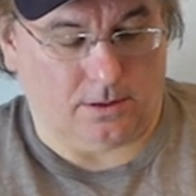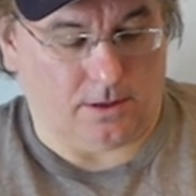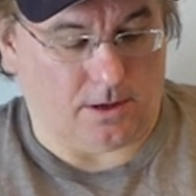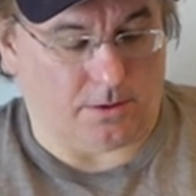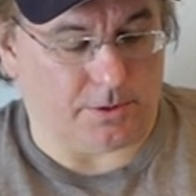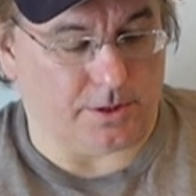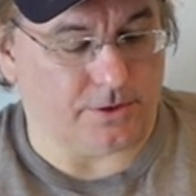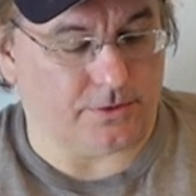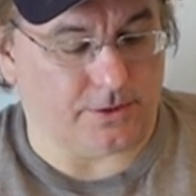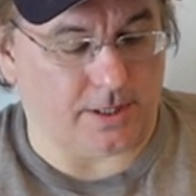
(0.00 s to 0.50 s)
I
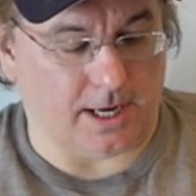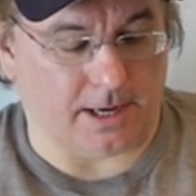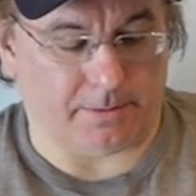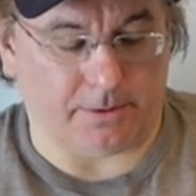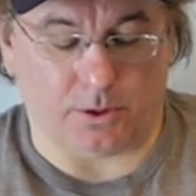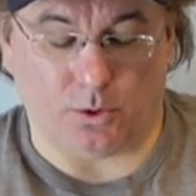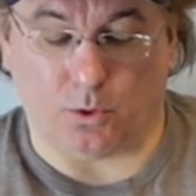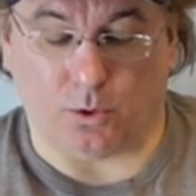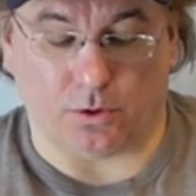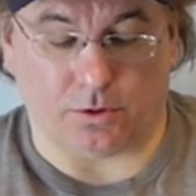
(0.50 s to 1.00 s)
uh, will just take
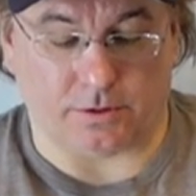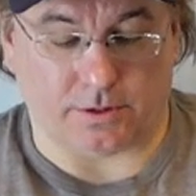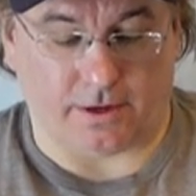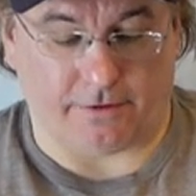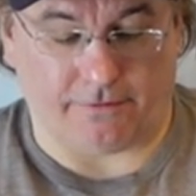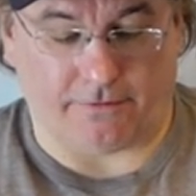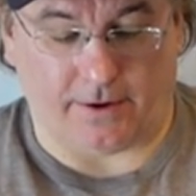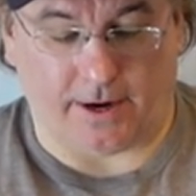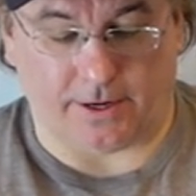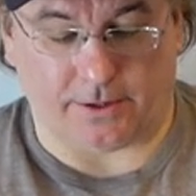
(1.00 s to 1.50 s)
them order as
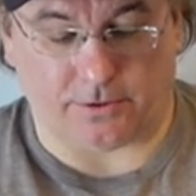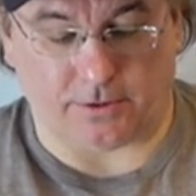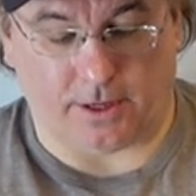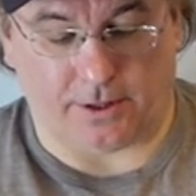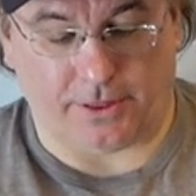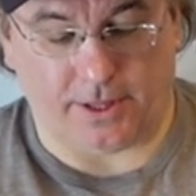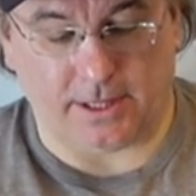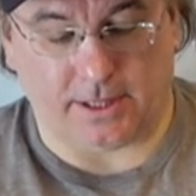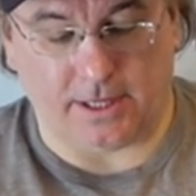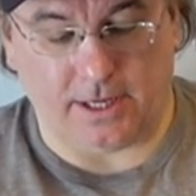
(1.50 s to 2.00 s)
I find it. So I
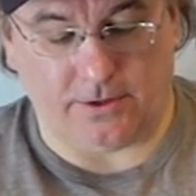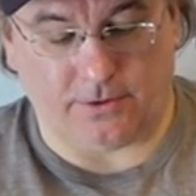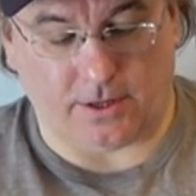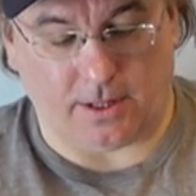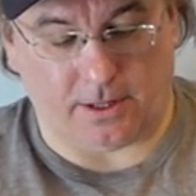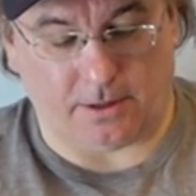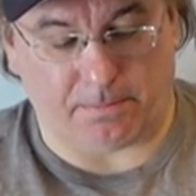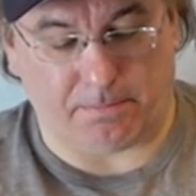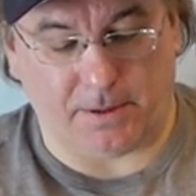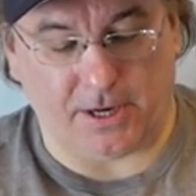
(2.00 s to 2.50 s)
think these
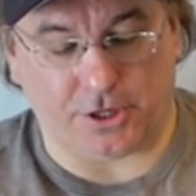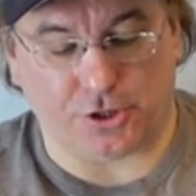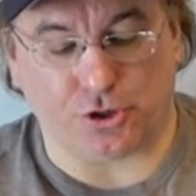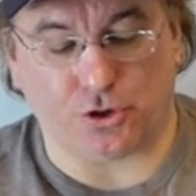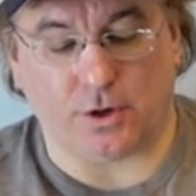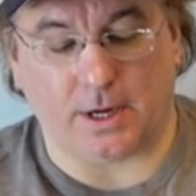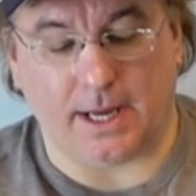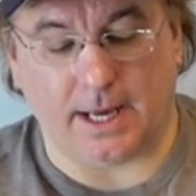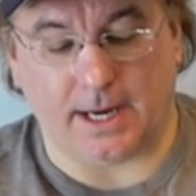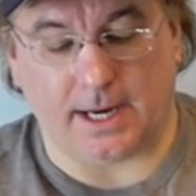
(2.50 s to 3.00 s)
are the
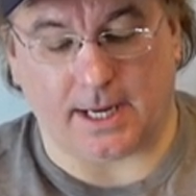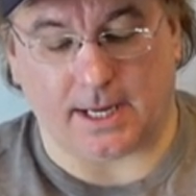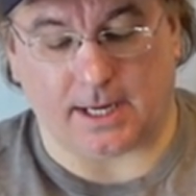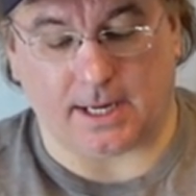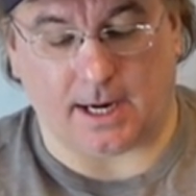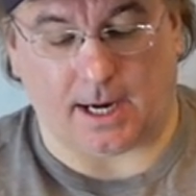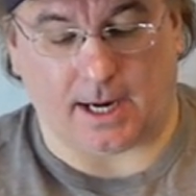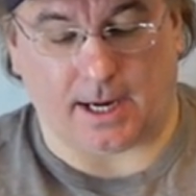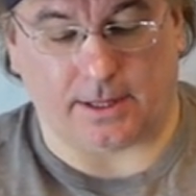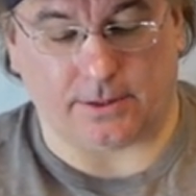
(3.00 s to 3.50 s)
pitcher hitting
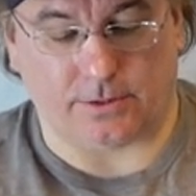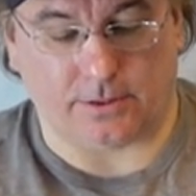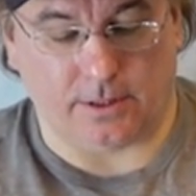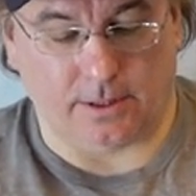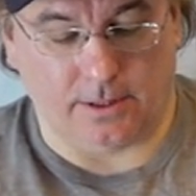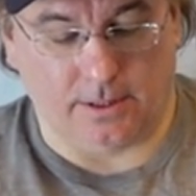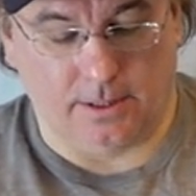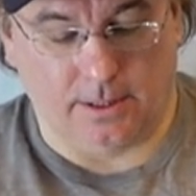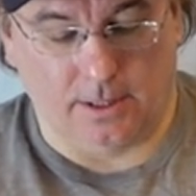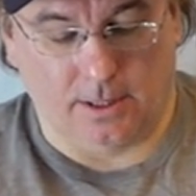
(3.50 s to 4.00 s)
cards.
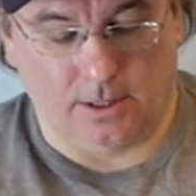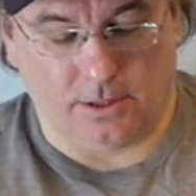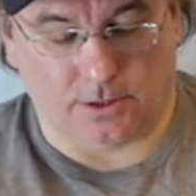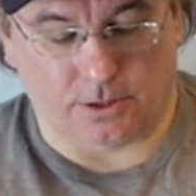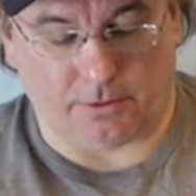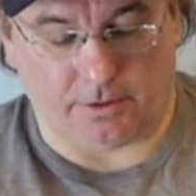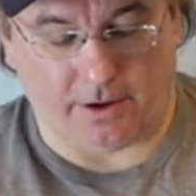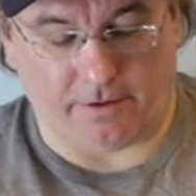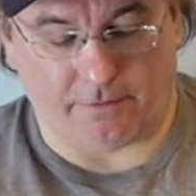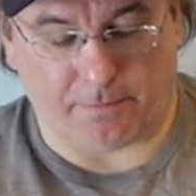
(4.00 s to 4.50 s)

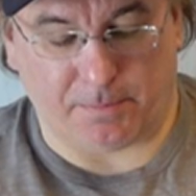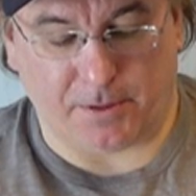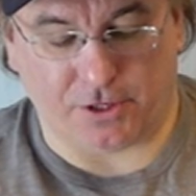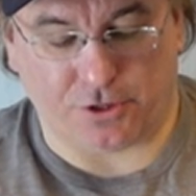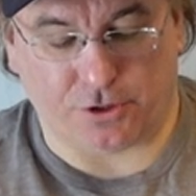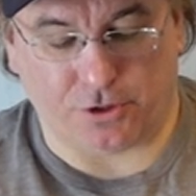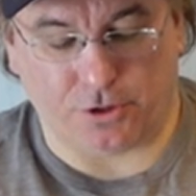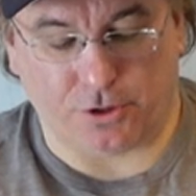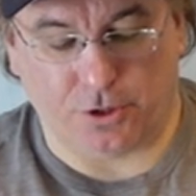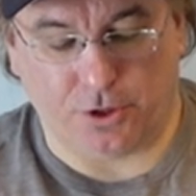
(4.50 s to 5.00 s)
So we have
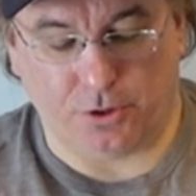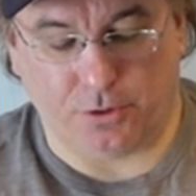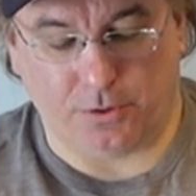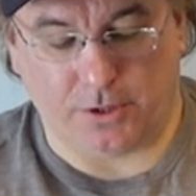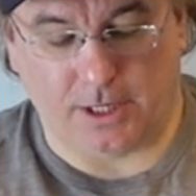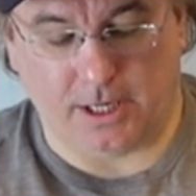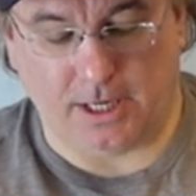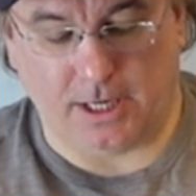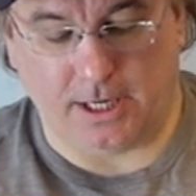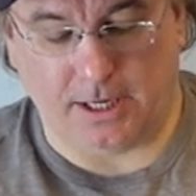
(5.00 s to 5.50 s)
pitcher
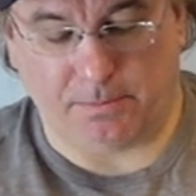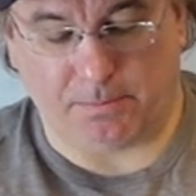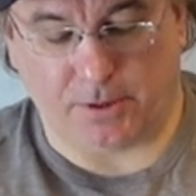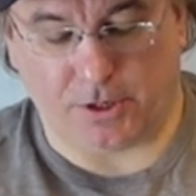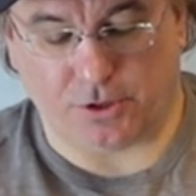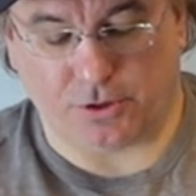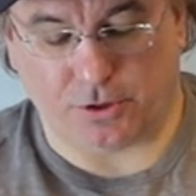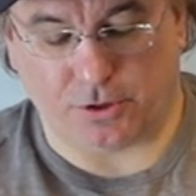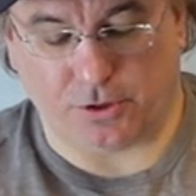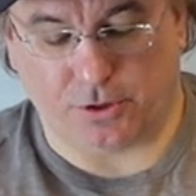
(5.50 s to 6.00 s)
2D,
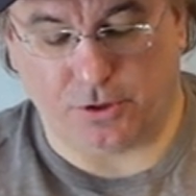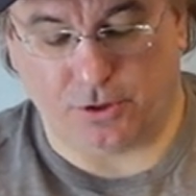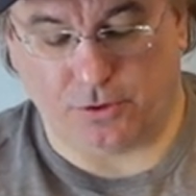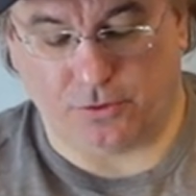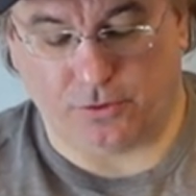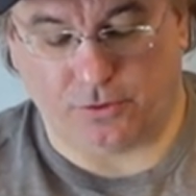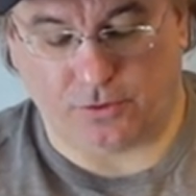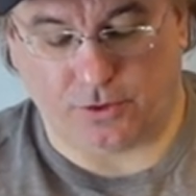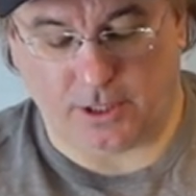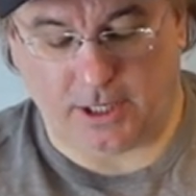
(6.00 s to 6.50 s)
pitcher
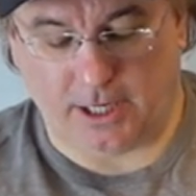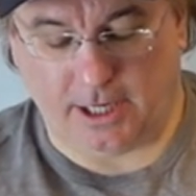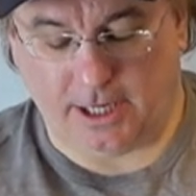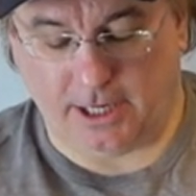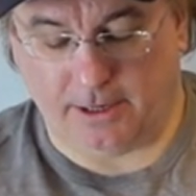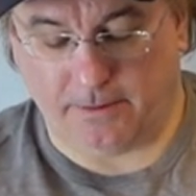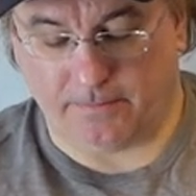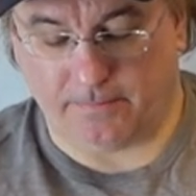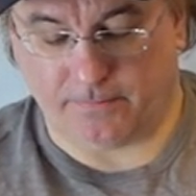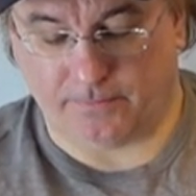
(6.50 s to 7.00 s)

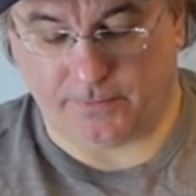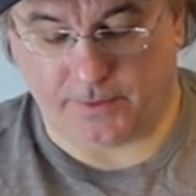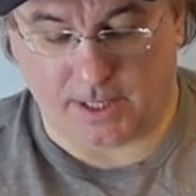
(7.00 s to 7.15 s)
2C,